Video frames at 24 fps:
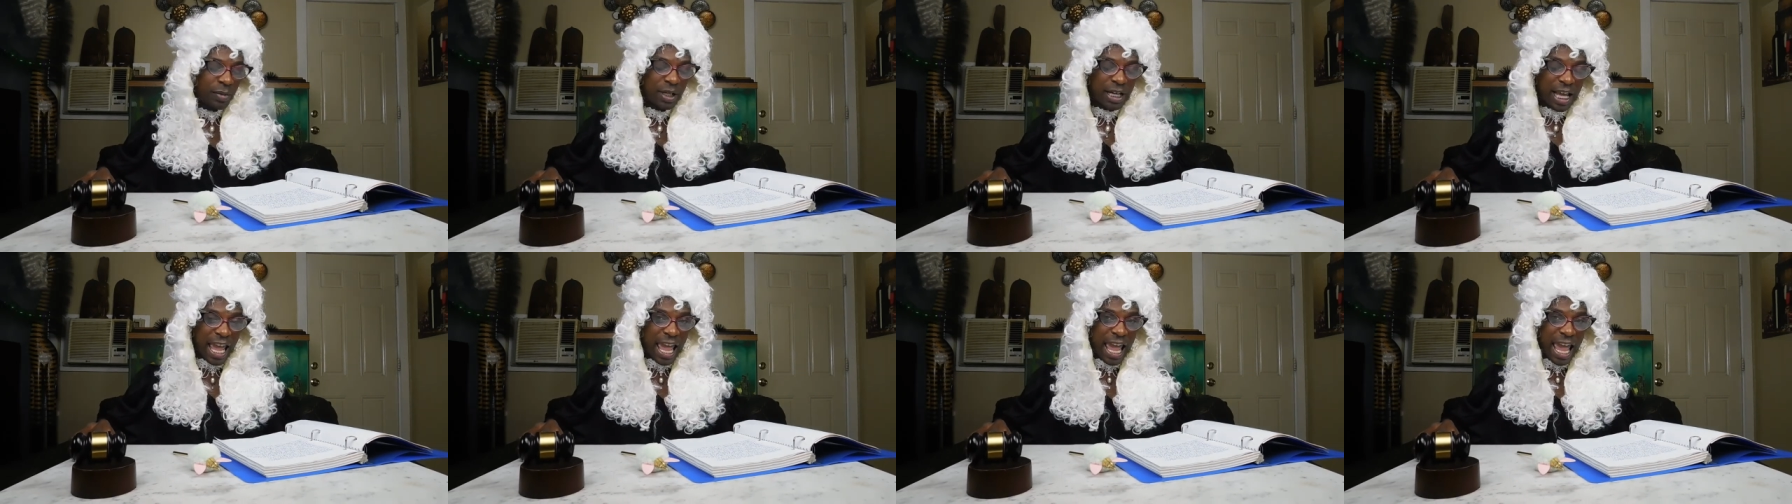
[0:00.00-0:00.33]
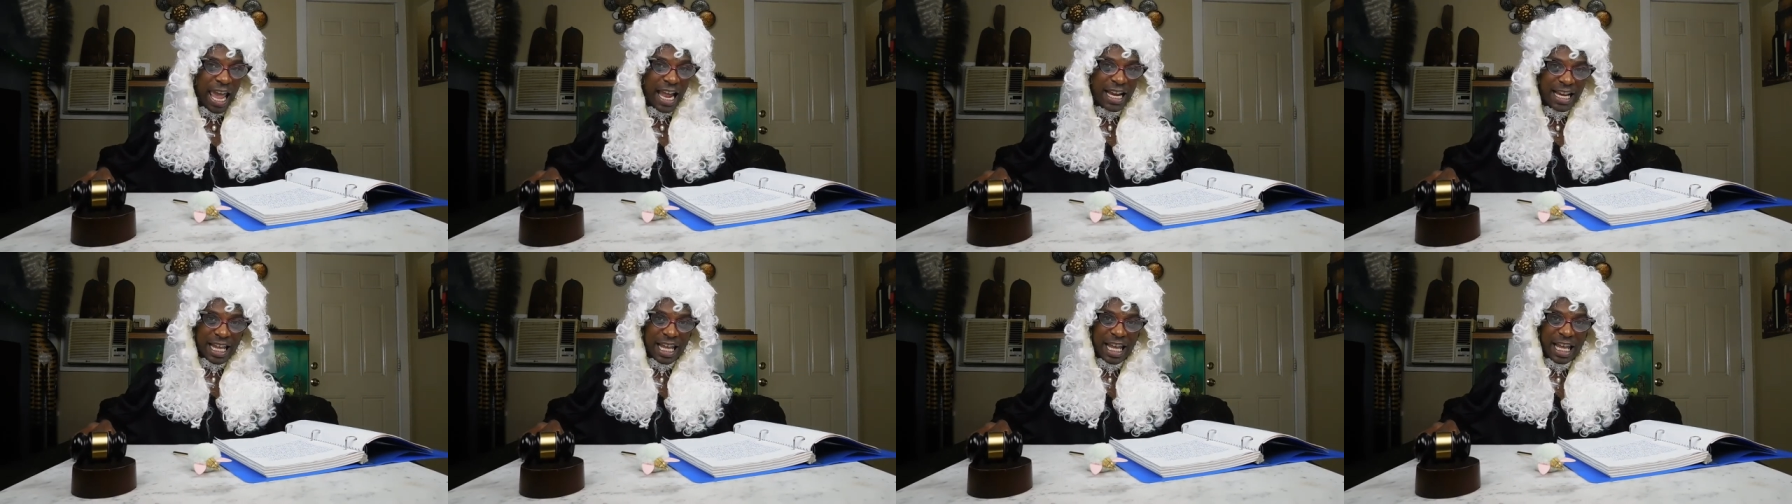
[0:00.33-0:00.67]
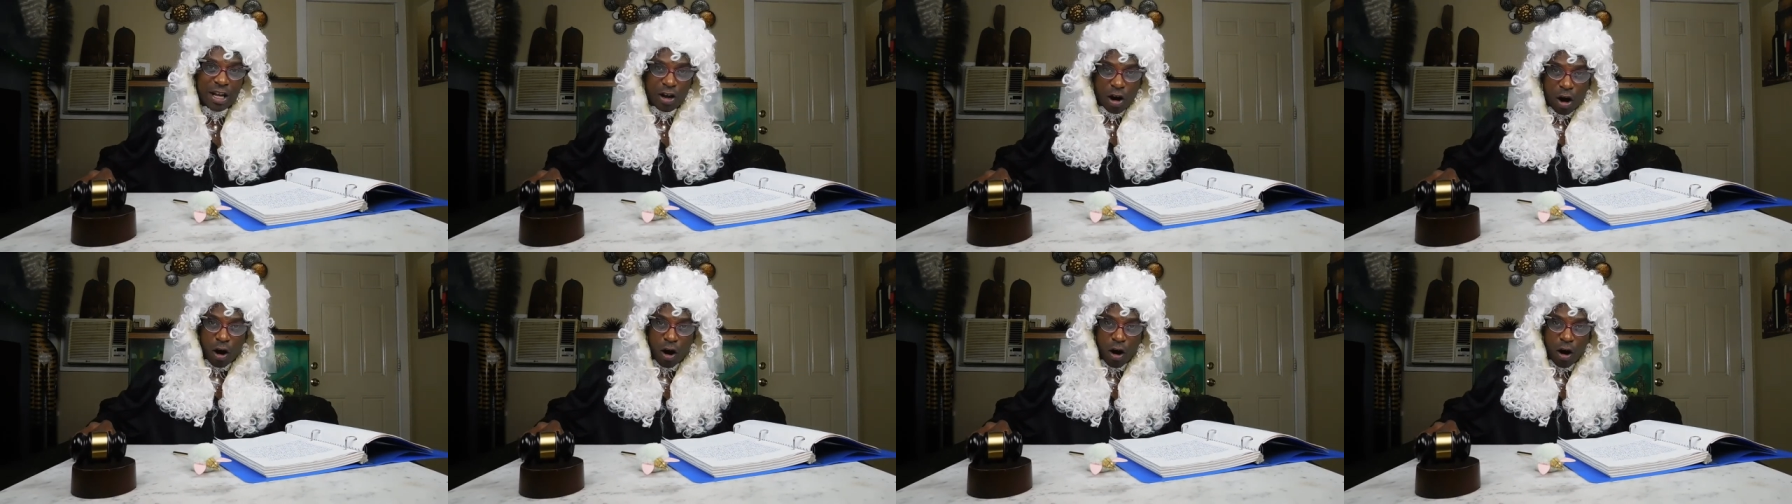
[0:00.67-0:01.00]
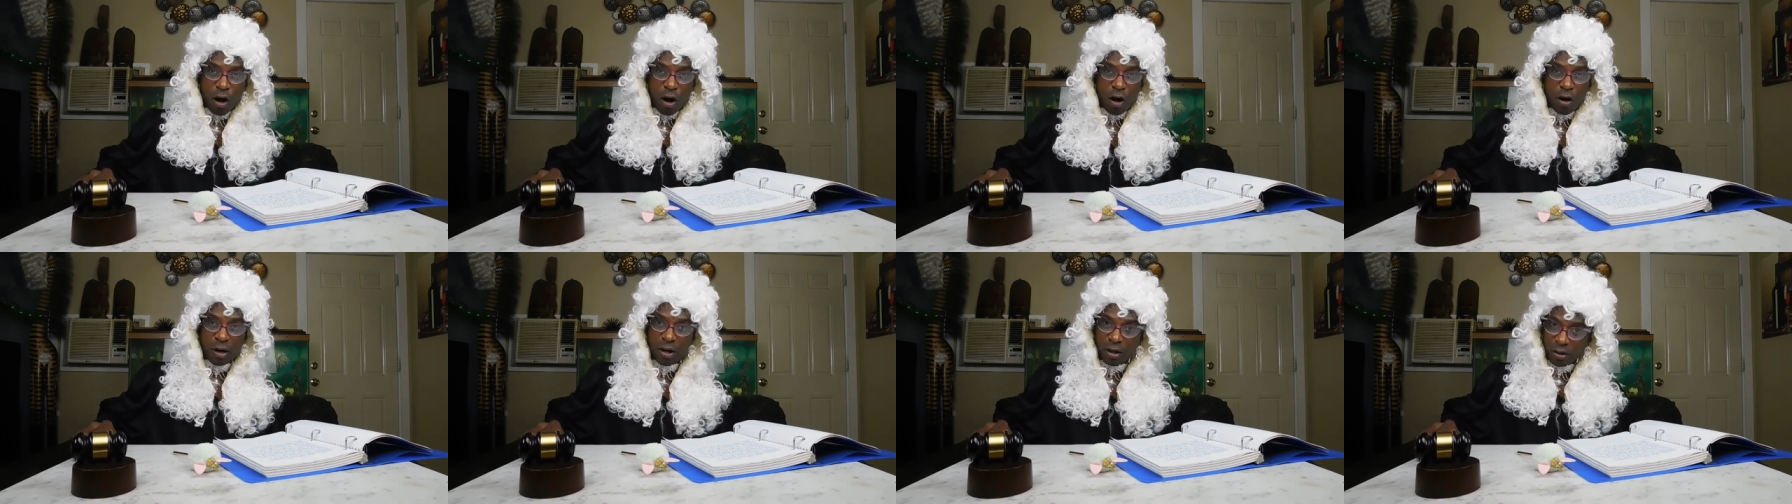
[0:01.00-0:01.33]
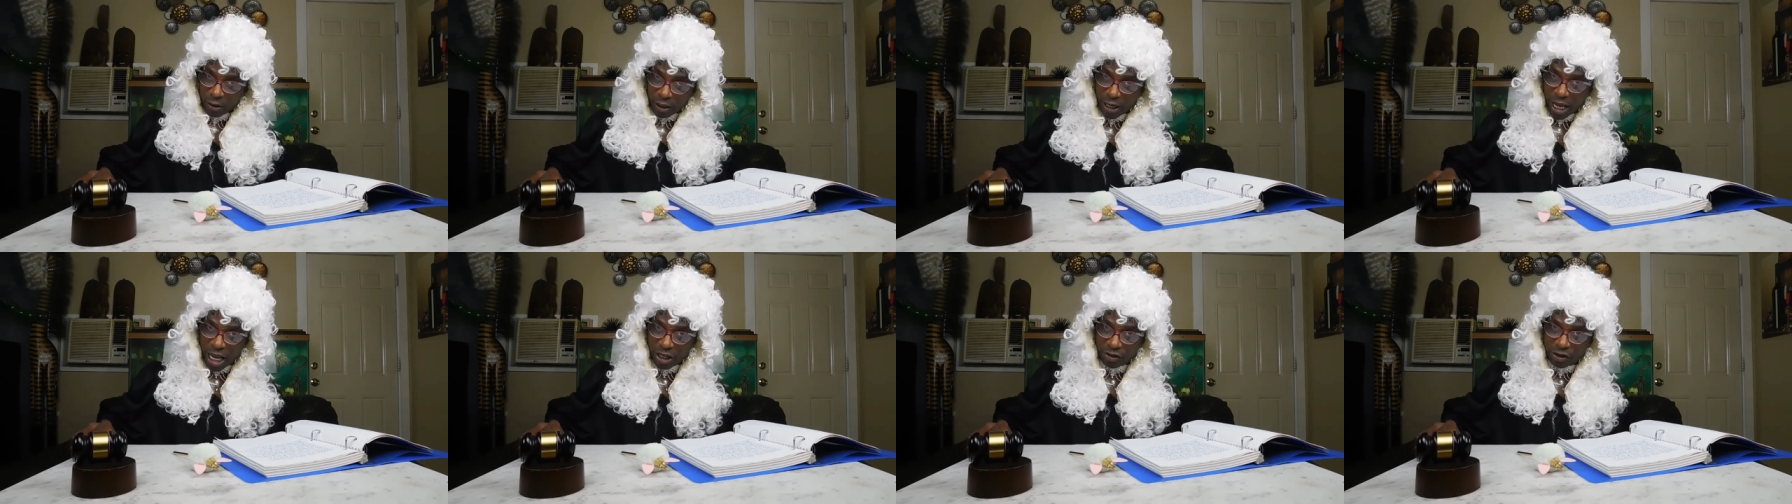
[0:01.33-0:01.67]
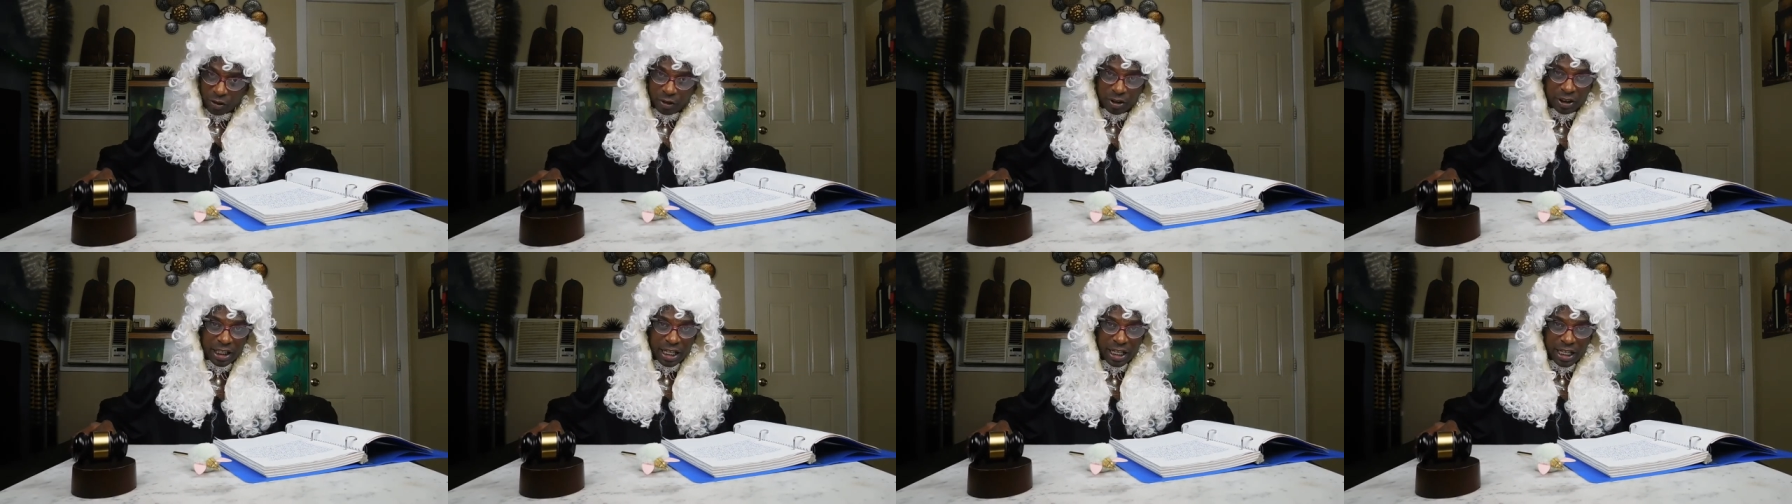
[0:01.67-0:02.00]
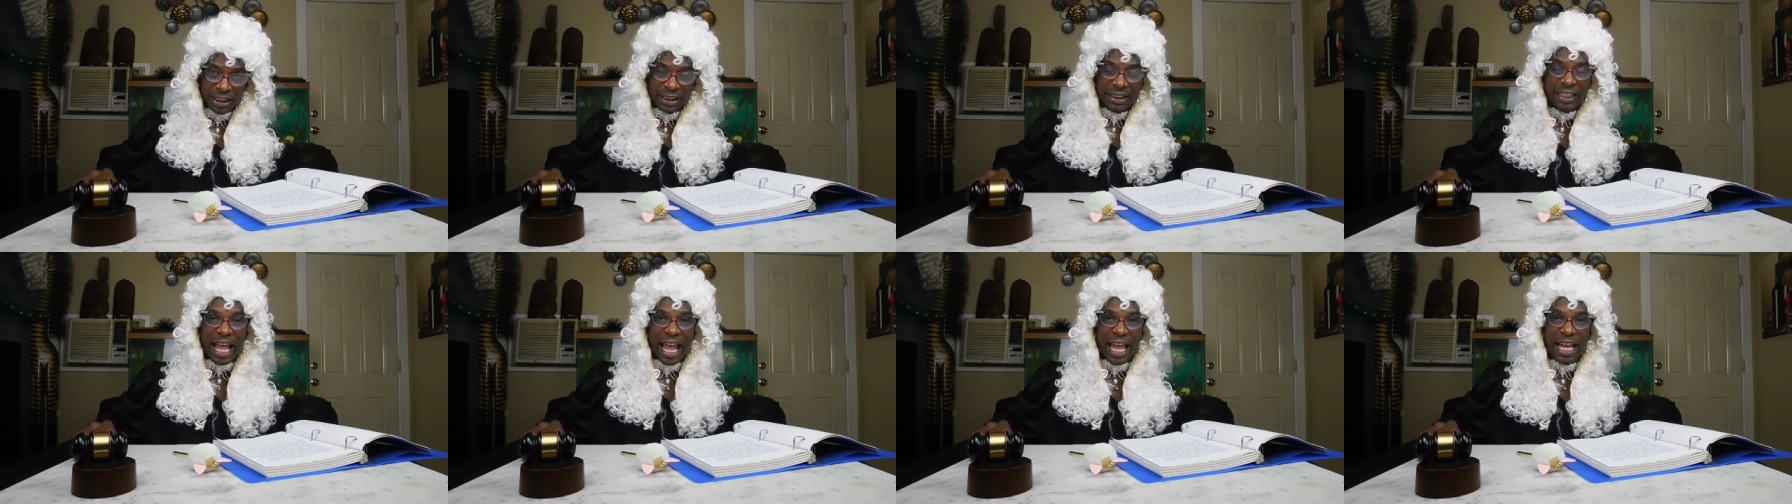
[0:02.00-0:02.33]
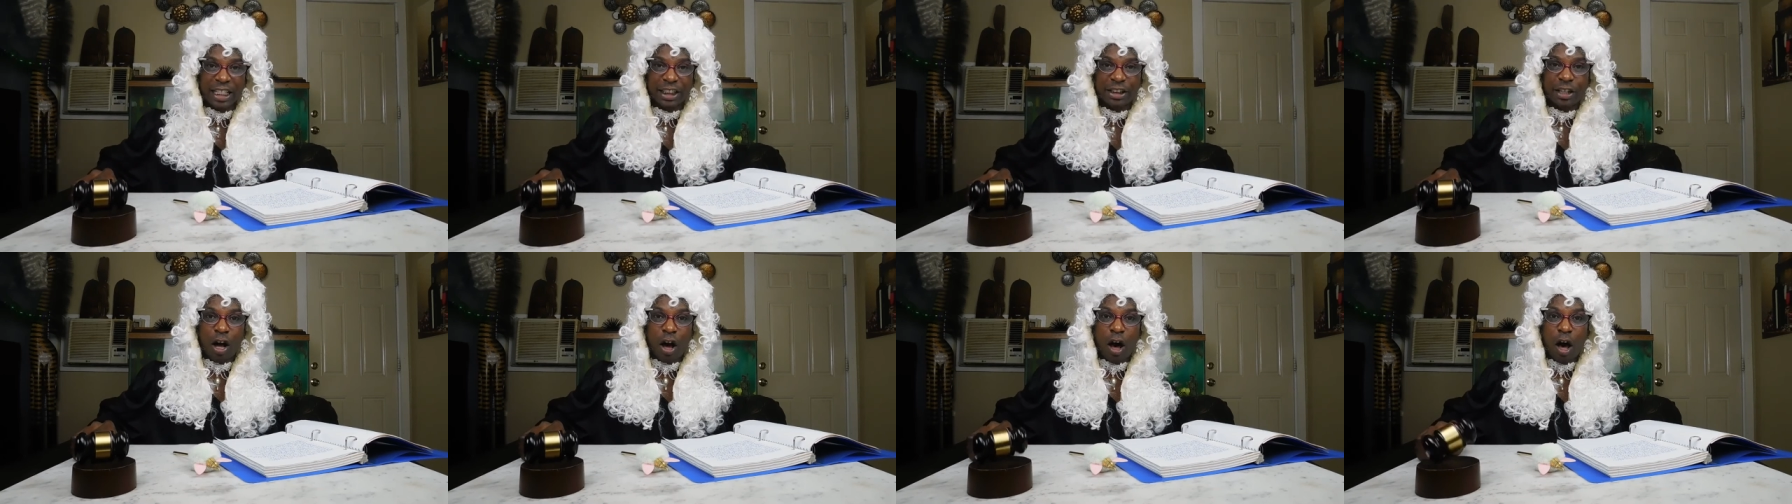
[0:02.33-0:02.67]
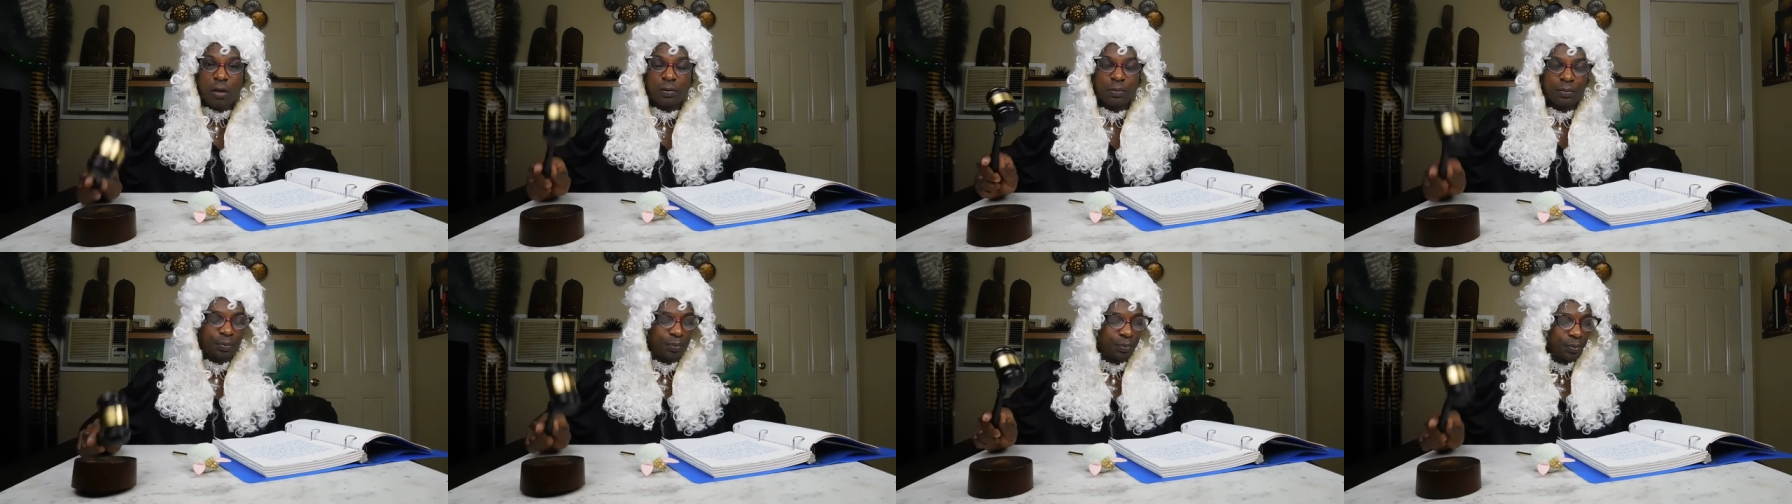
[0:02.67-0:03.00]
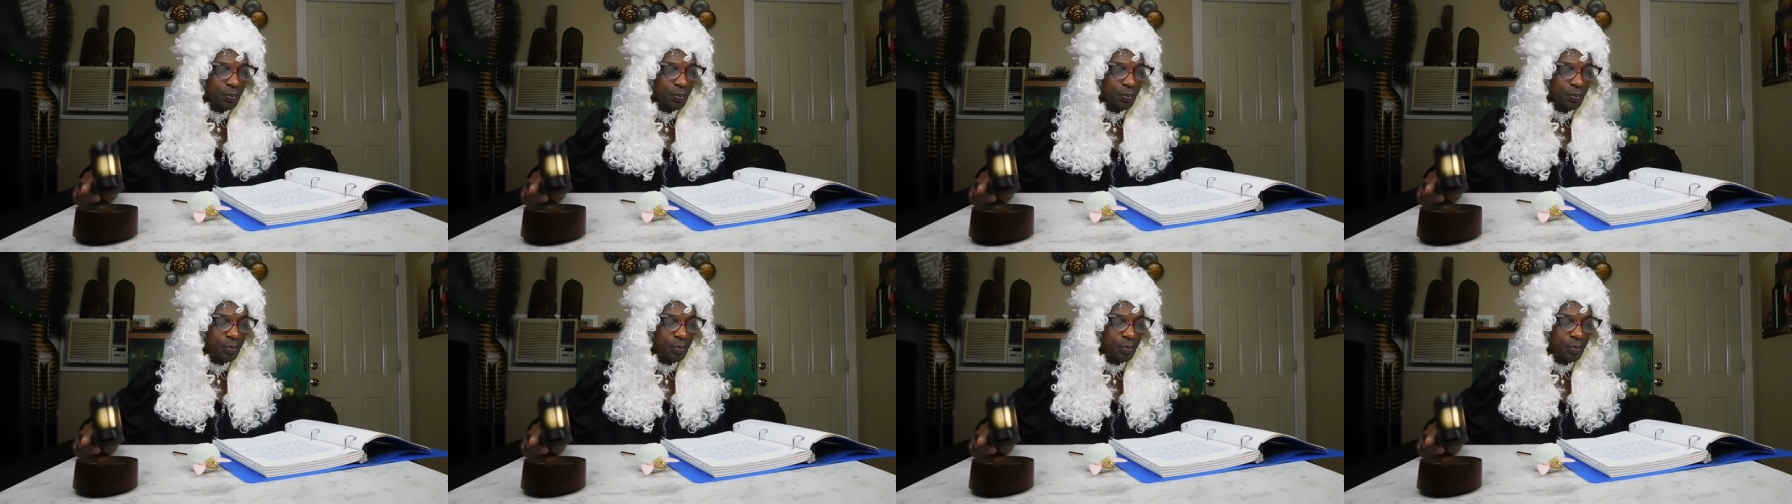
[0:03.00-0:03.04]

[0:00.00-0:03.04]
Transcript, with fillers: Candy girl, there's your sentence. That is the up.